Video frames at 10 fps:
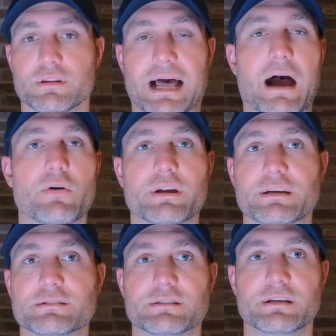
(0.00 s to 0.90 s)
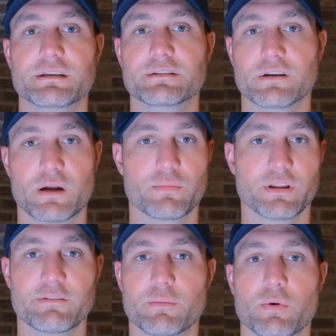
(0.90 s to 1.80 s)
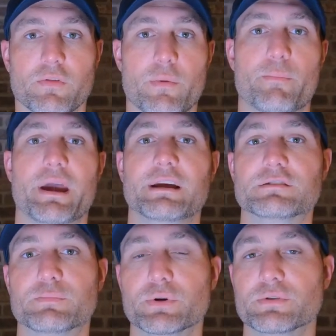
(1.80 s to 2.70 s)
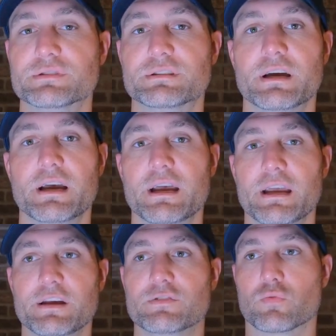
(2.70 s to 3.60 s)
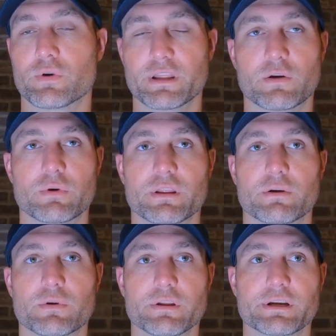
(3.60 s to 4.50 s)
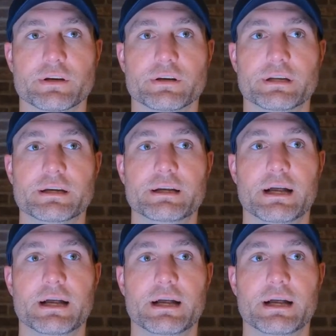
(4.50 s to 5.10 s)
Loudness is unbelievable. The bass boost is really, really, really good.